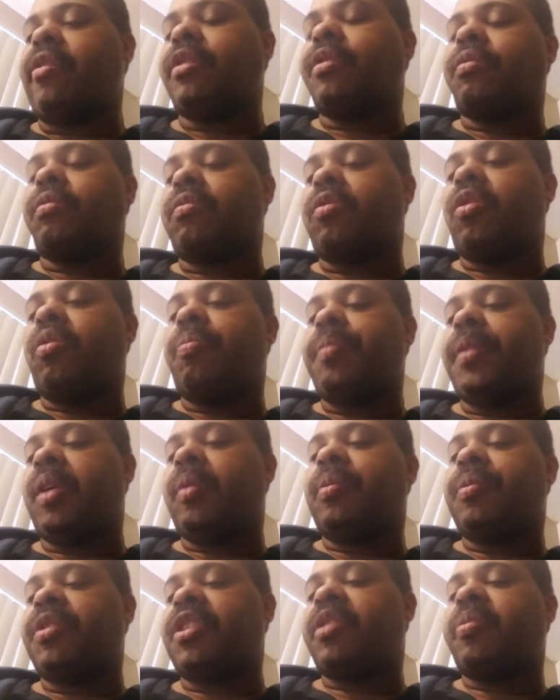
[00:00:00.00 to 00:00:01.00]
Group
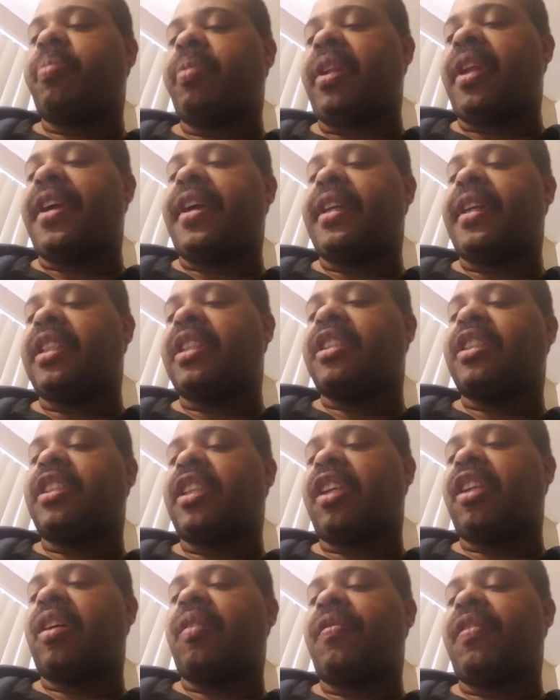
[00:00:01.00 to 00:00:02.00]
members planned to
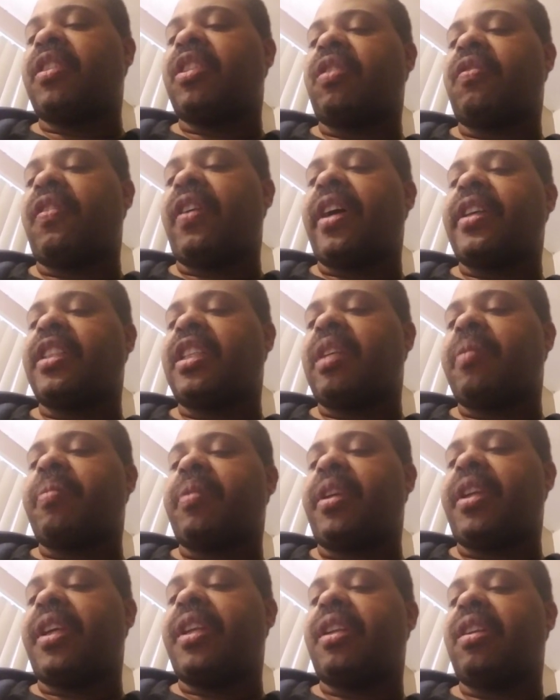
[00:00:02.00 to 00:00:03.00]
set up devices at the
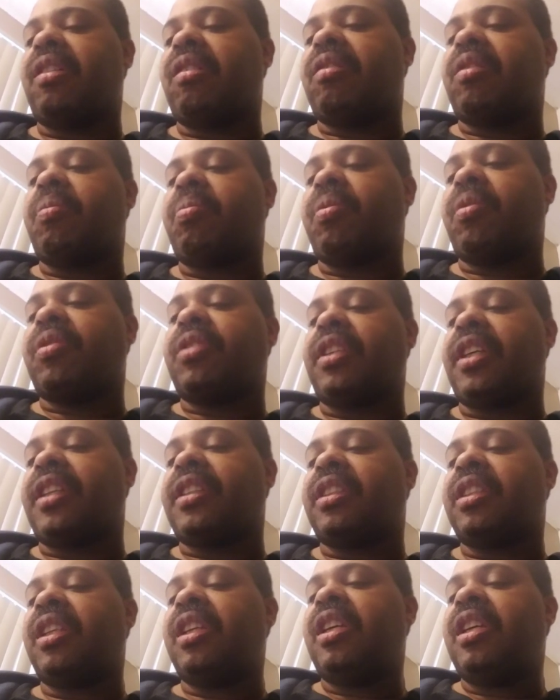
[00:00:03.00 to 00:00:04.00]
beginning of the
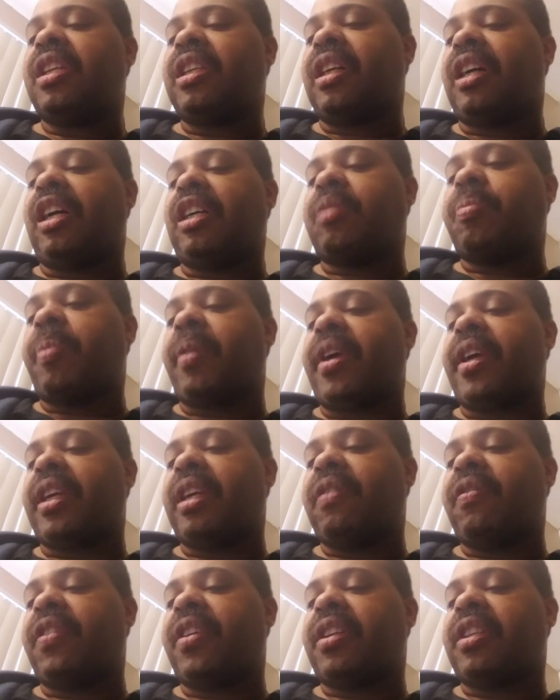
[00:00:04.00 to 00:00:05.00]
protest, cause panic,
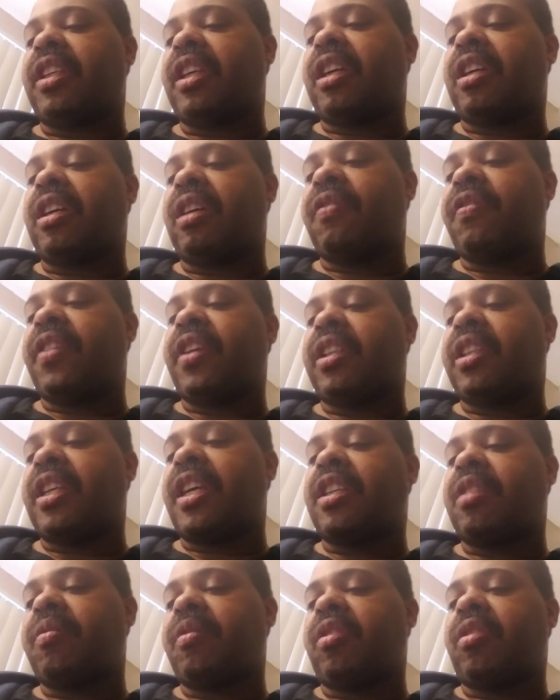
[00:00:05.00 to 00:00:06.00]
and eventually a
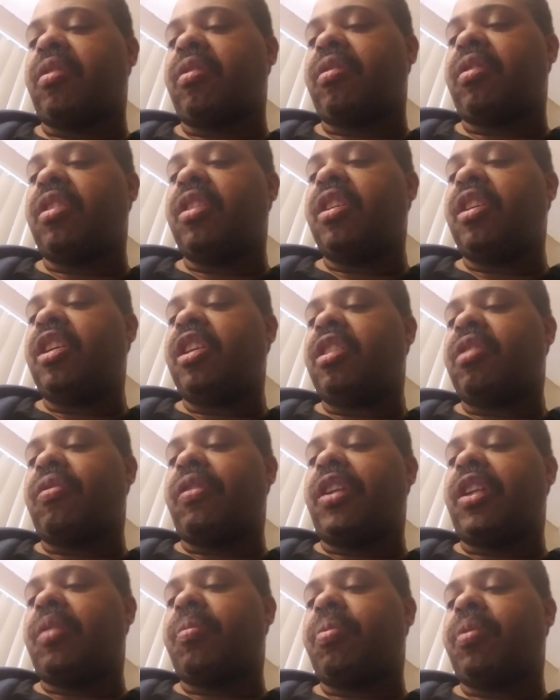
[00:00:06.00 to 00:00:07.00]
confrontation
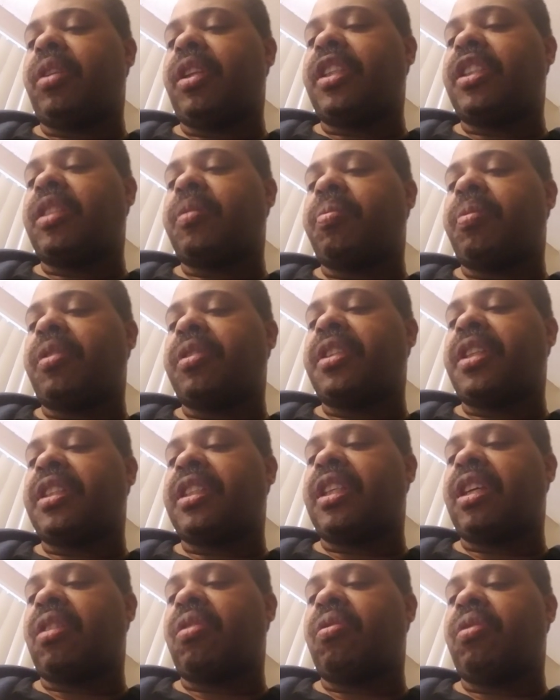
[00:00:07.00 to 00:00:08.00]
between the police and
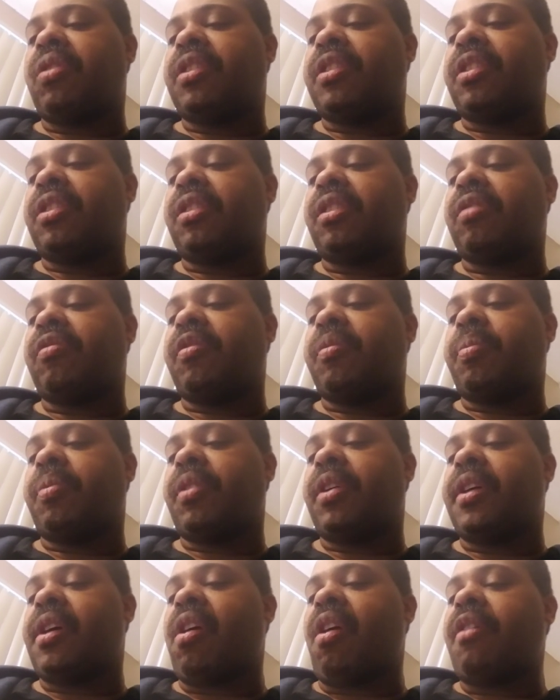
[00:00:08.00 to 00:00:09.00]
protesters, according to the report.